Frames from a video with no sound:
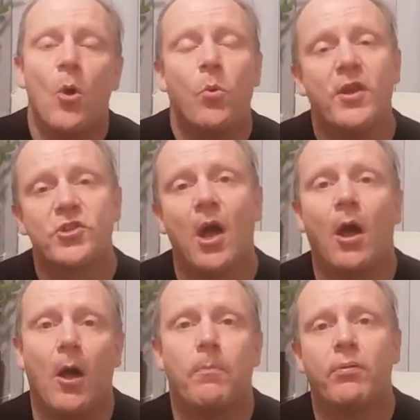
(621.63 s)
which
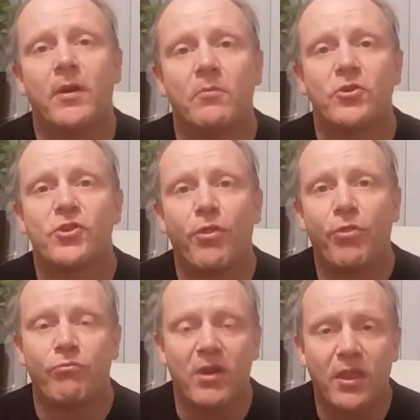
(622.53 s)
are pretty much the
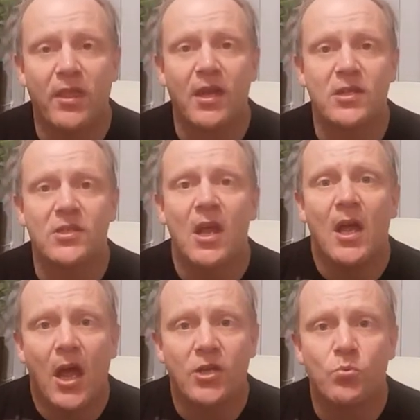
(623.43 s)
three things,
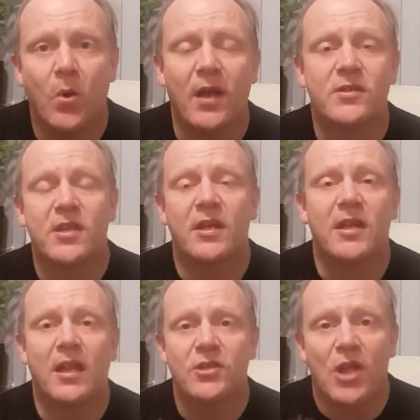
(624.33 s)
as well as their
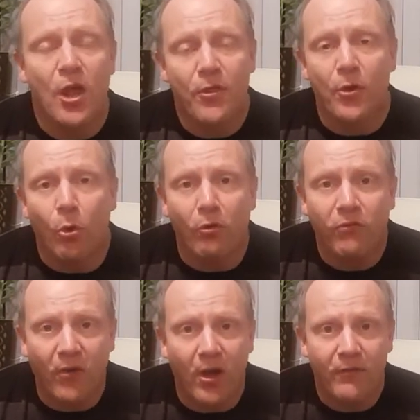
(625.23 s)
deaths, that all
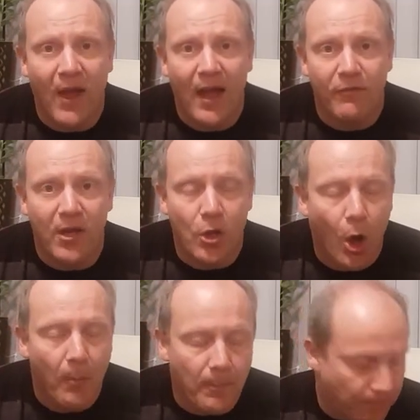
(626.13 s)
5 have in
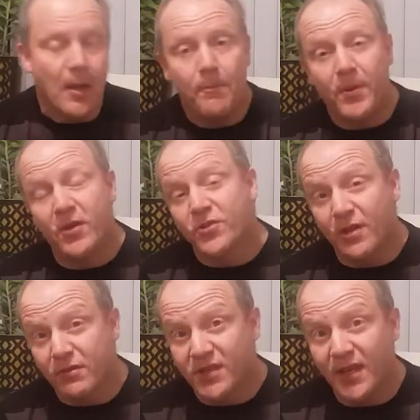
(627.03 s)
common. Because
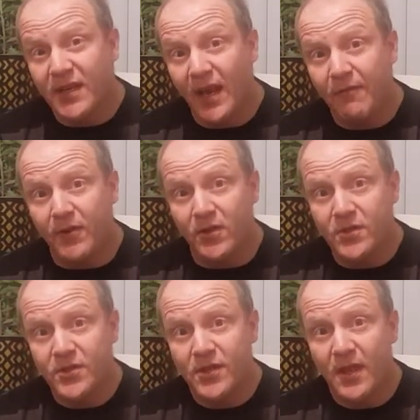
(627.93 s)
there is little
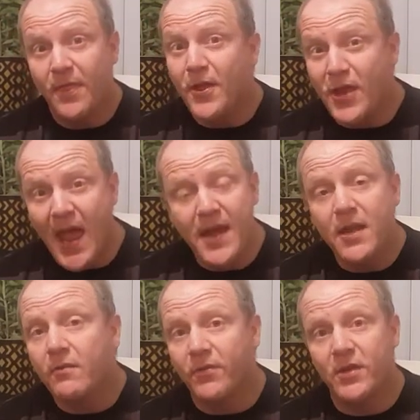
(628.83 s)
evidence that
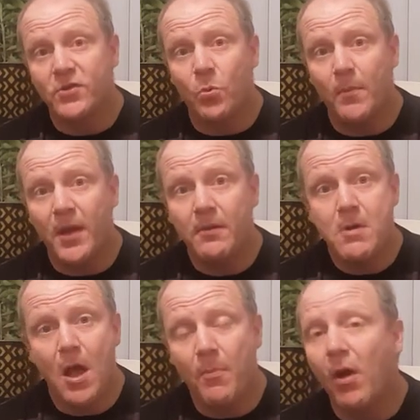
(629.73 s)
any of these women,
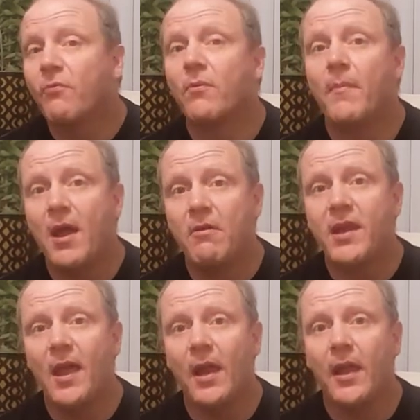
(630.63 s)
apart from Mary
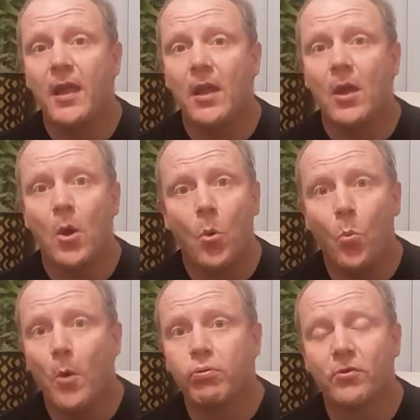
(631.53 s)
Kelly,
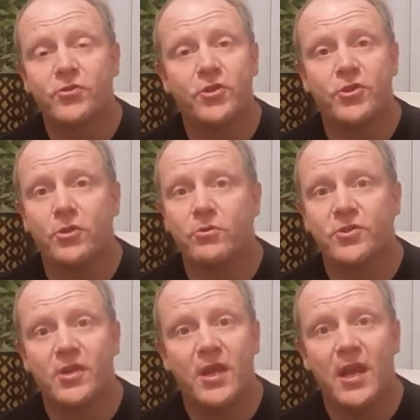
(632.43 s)
were
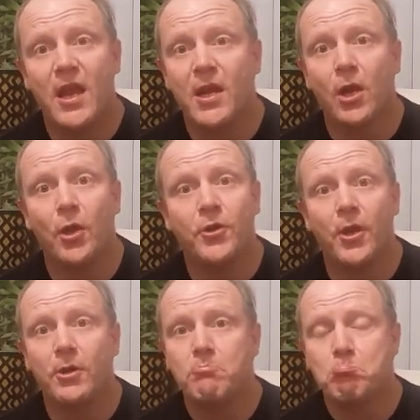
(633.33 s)
prostitutes in
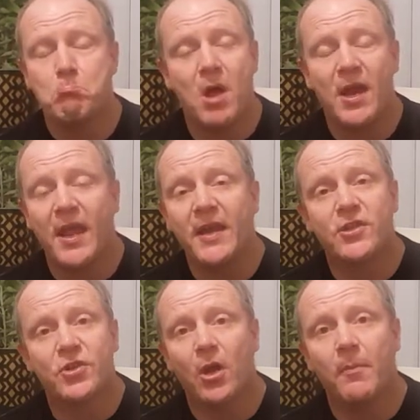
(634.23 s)
London at any
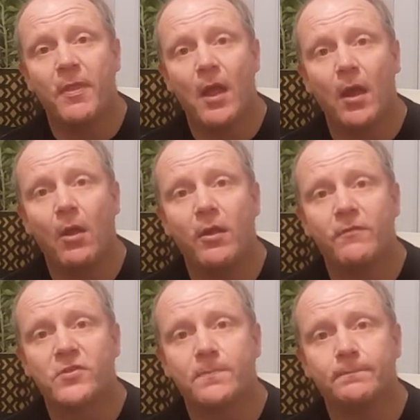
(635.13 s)
time in their
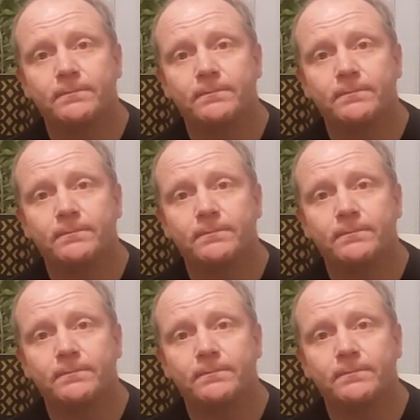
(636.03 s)
lives.